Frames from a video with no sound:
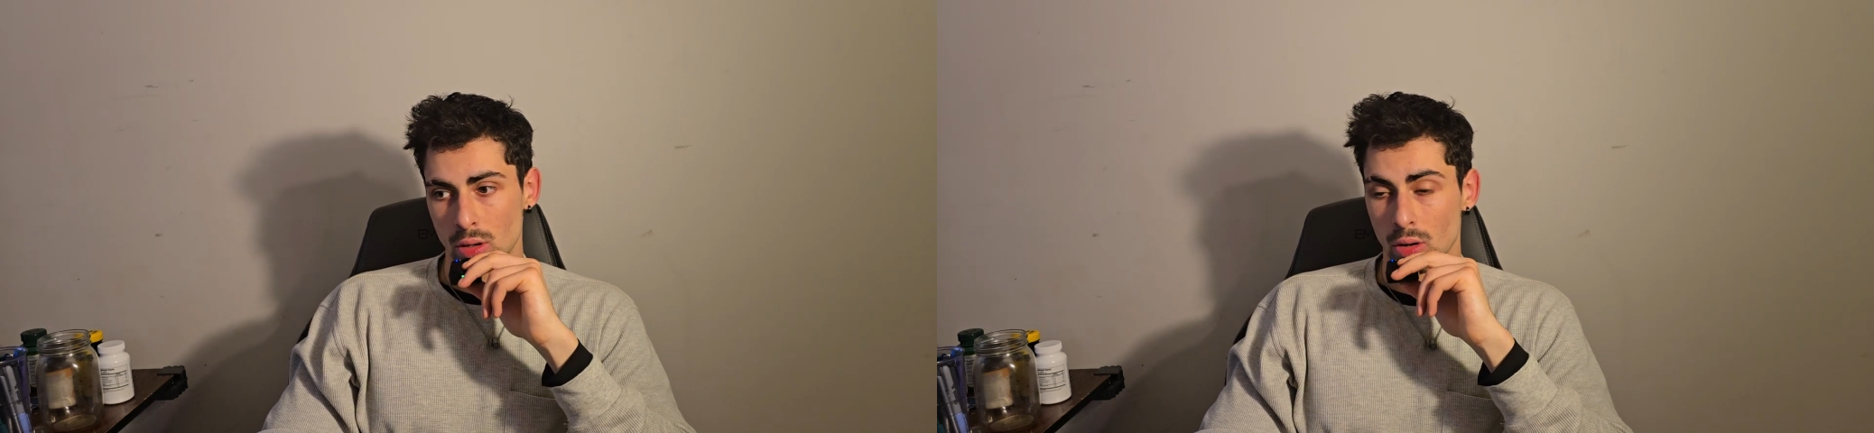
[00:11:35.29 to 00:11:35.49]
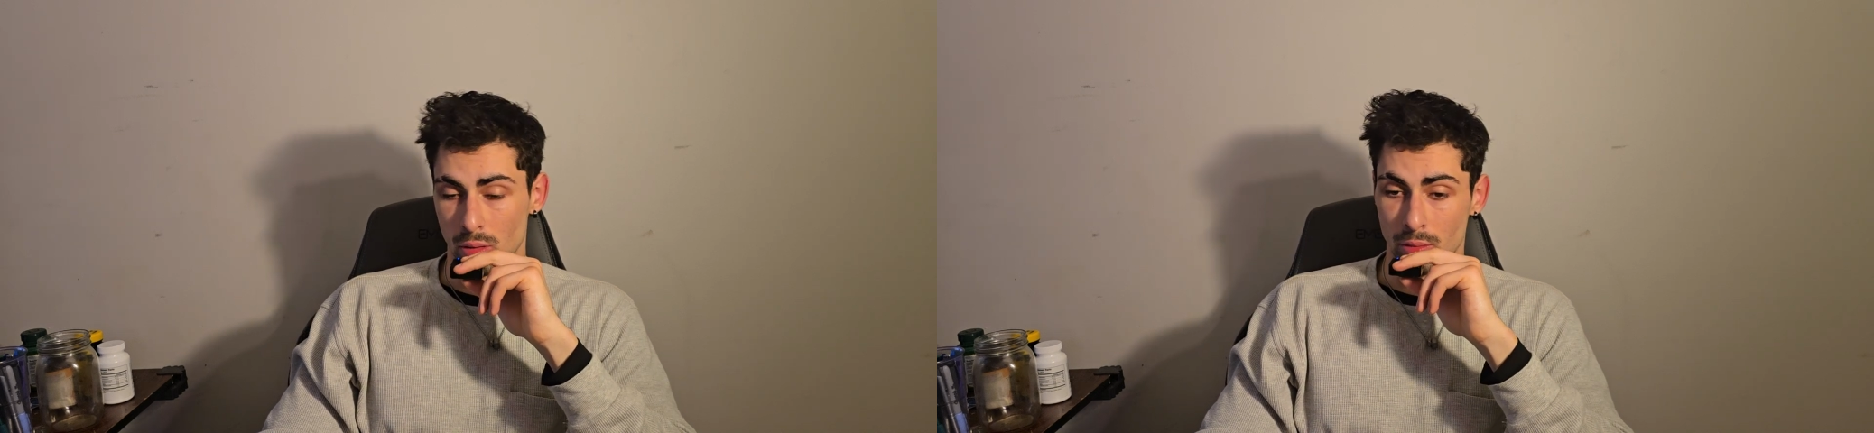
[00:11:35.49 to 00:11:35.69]

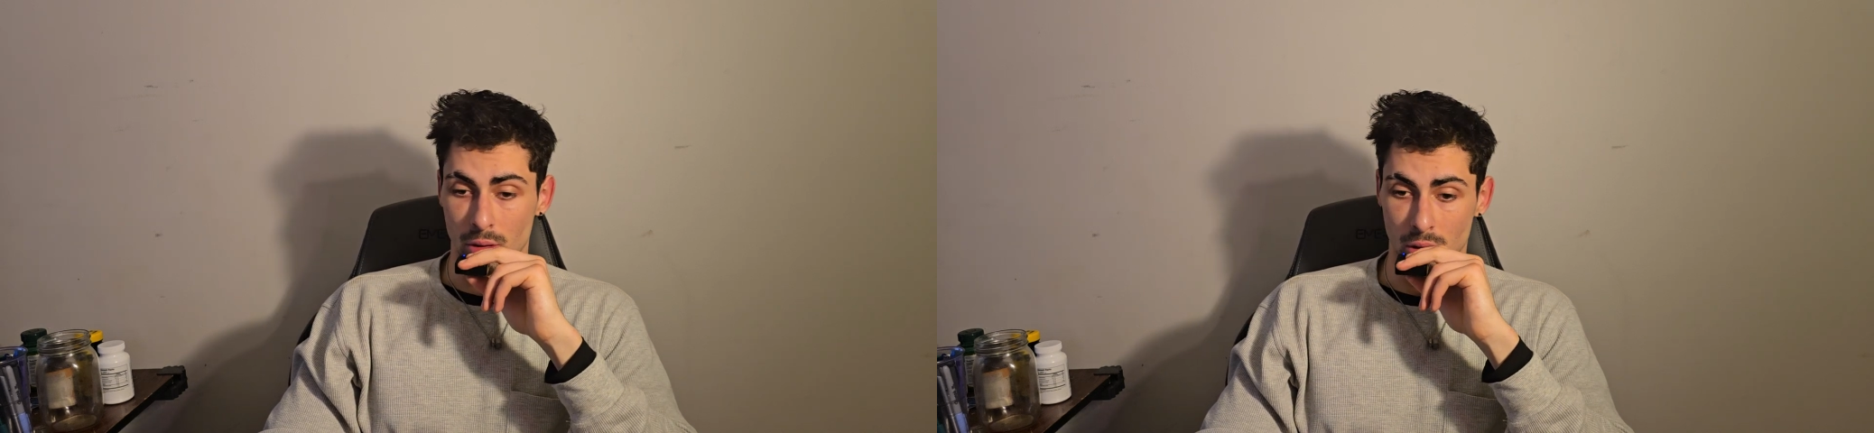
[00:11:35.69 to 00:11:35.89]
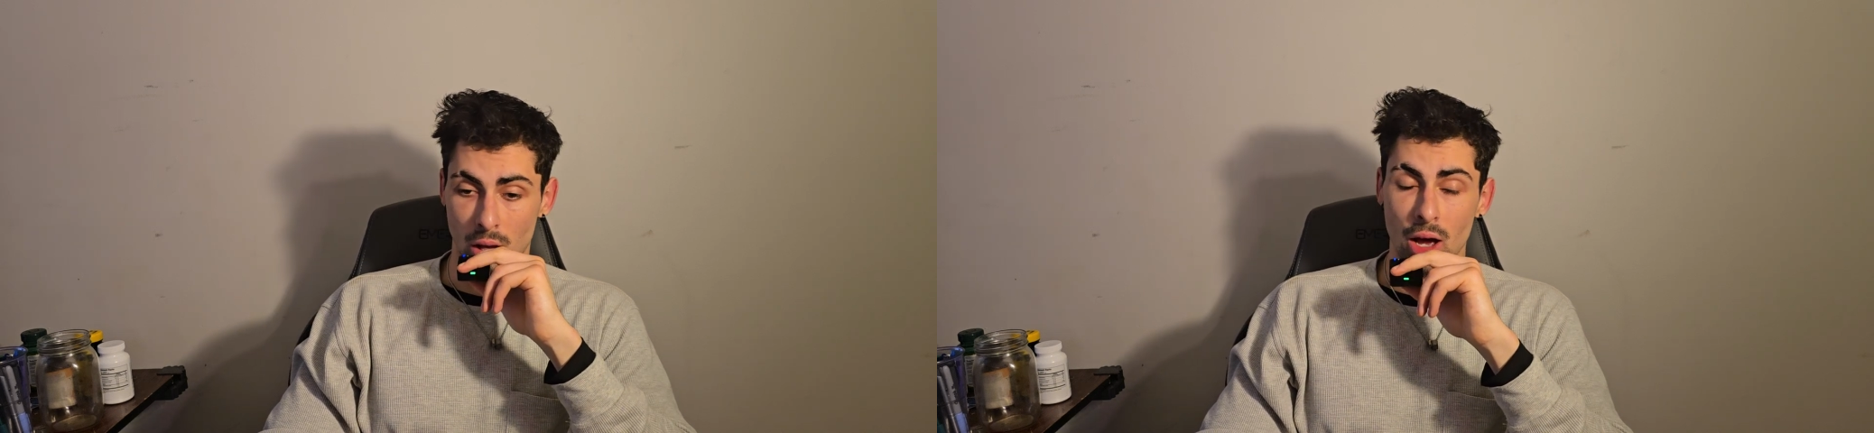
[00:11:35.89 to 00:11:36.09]
or
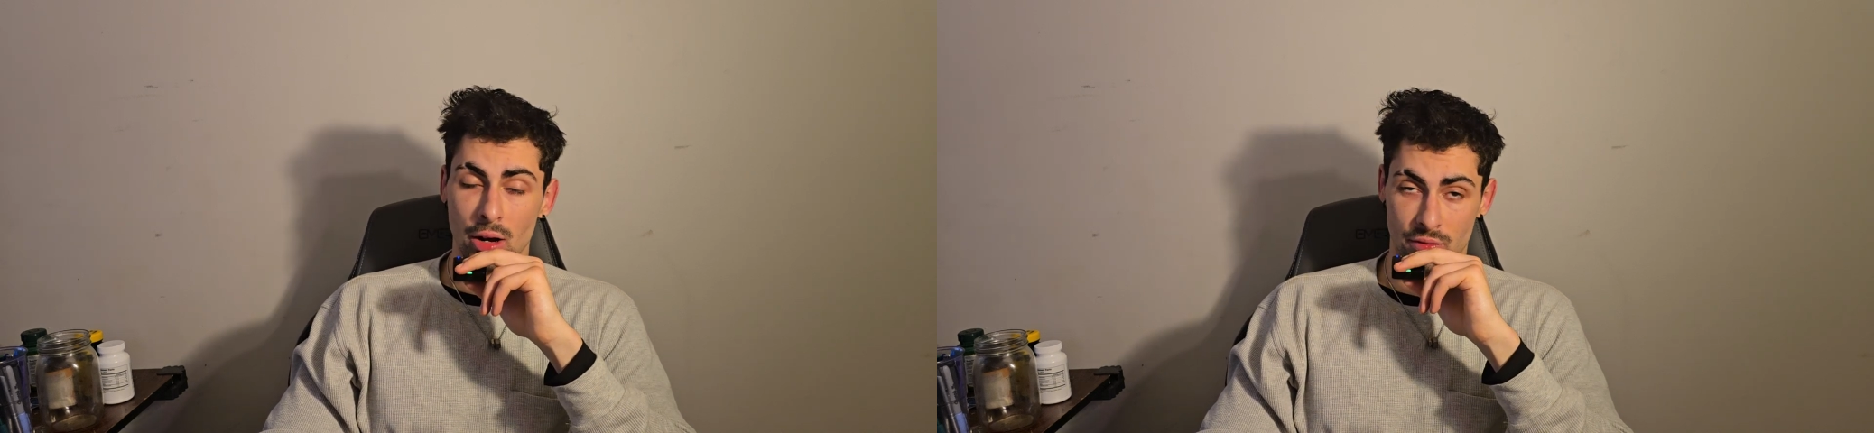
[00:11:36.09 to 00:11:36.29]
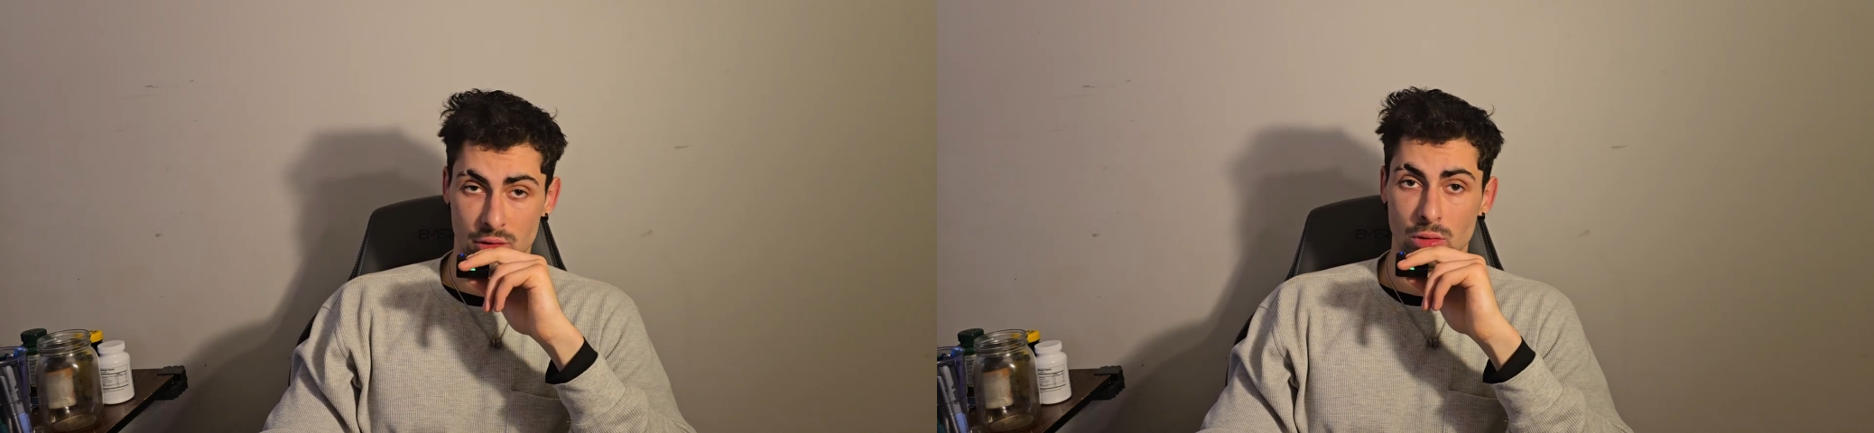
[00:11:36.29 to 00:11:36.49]
a
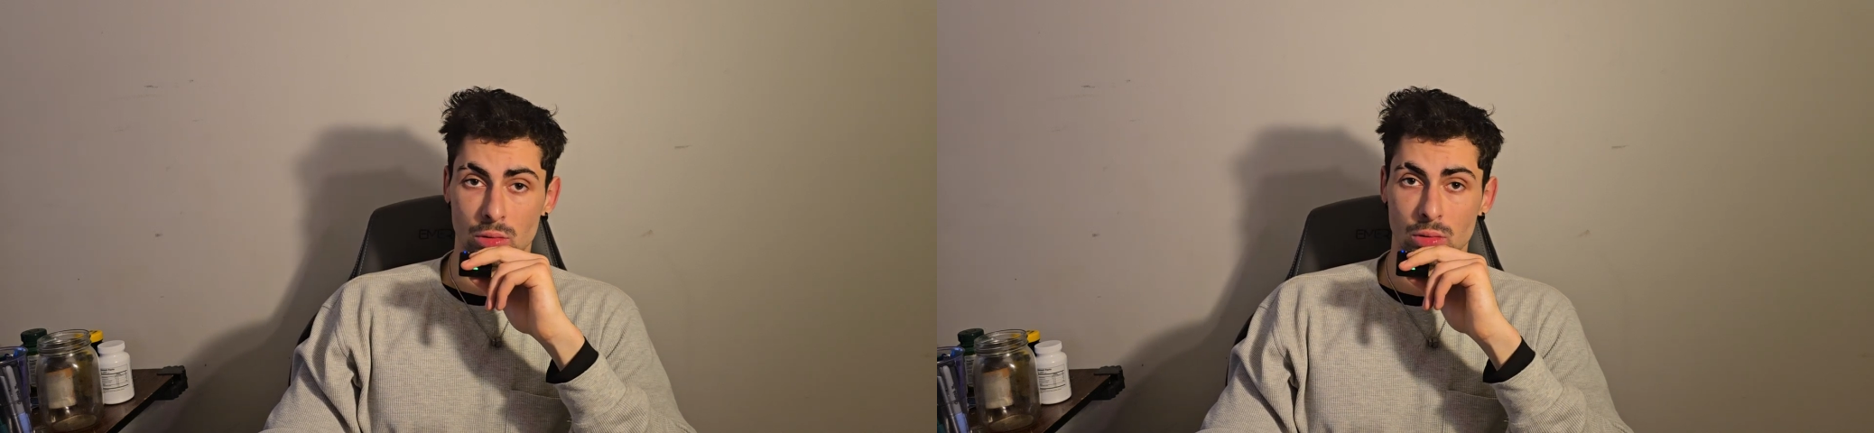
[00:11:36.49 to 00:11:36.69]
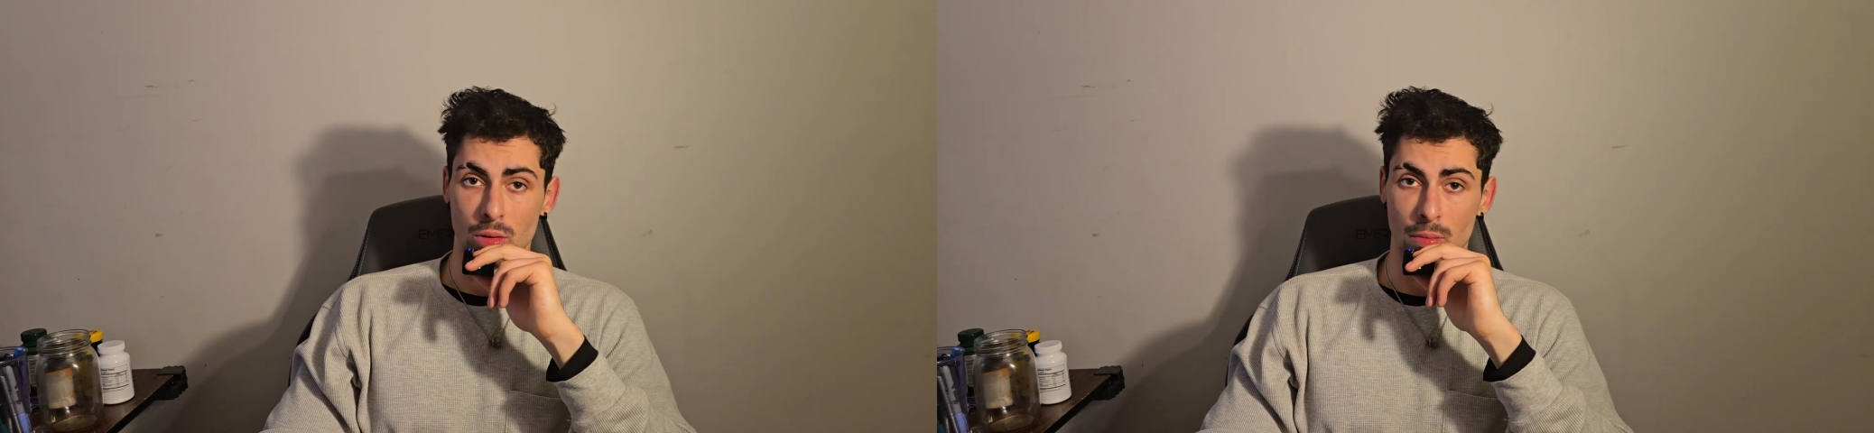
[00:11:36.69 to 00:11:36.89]
lot of you,